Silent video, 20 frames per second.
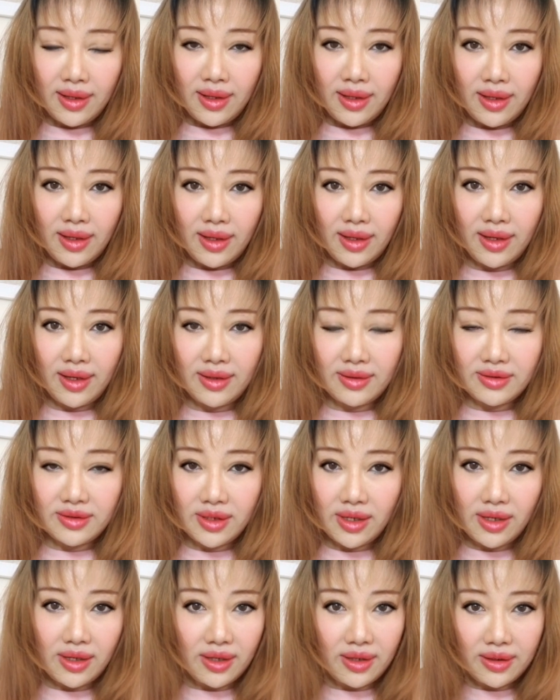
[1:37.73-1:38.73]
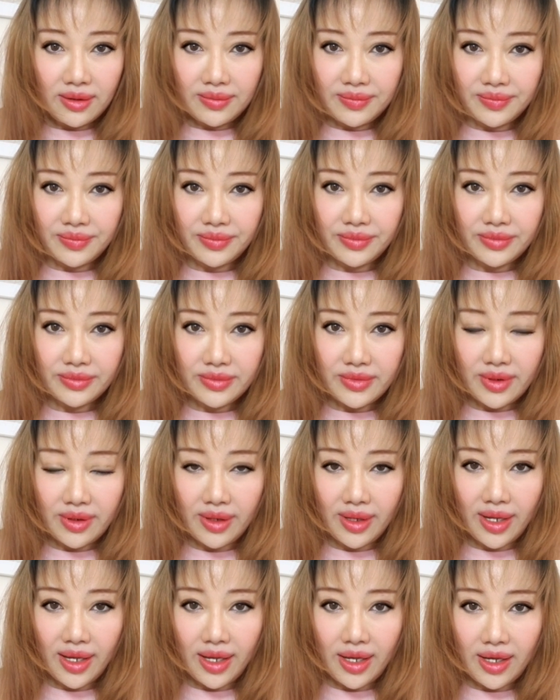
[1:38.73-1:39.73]
And
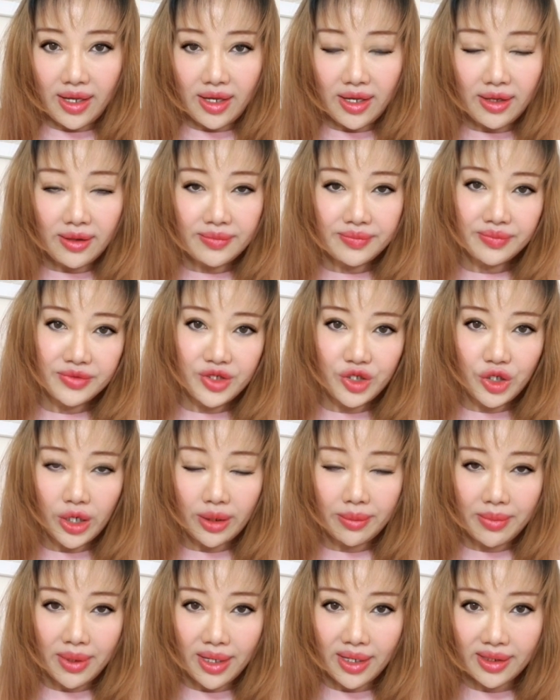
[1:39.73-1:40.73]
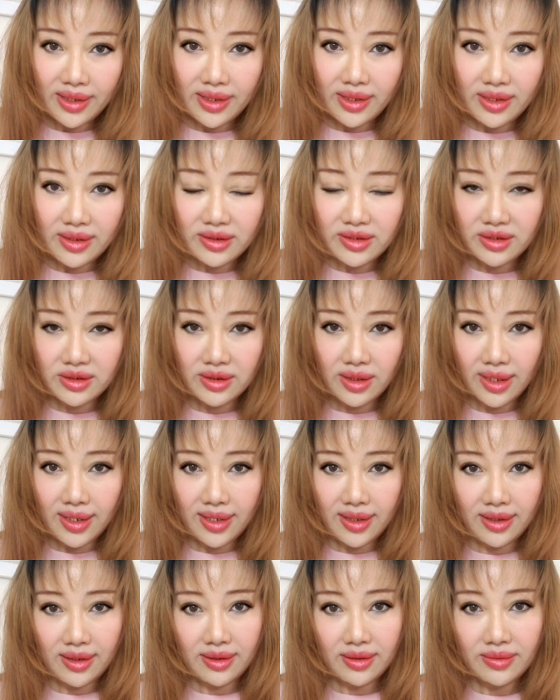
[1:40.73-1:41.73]
the share market is
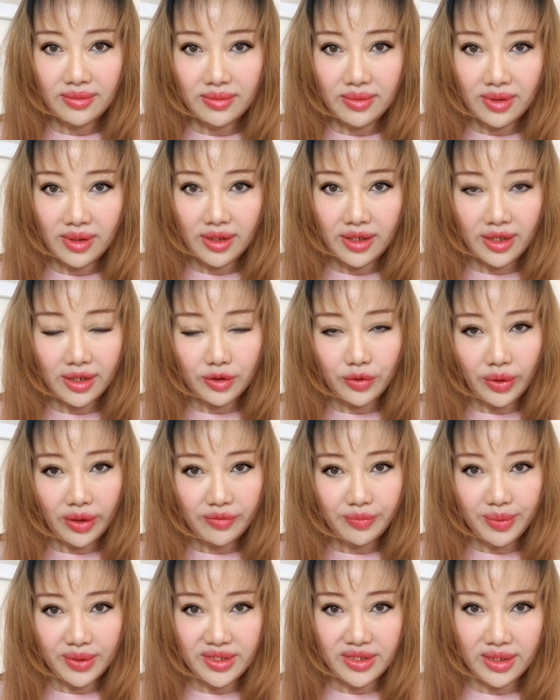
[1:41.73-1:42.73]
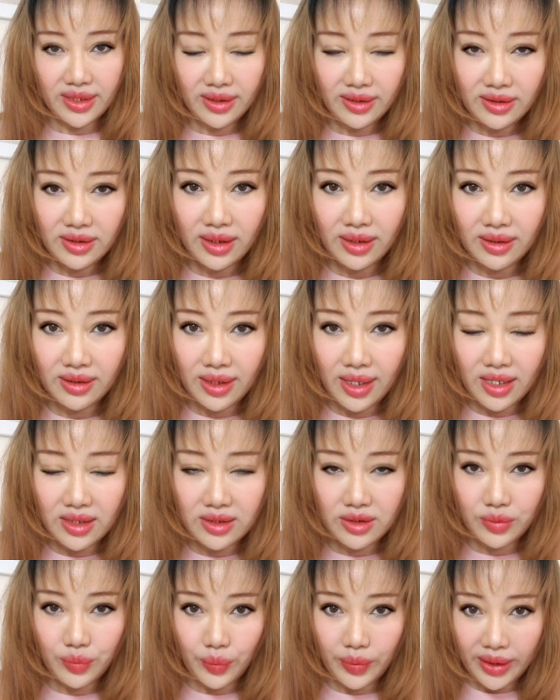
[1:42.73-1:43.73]
down like 12%
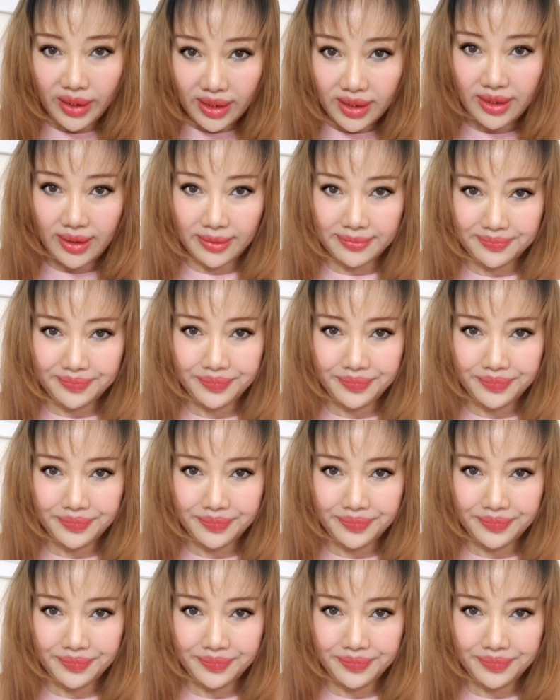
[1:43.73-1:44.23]
last week.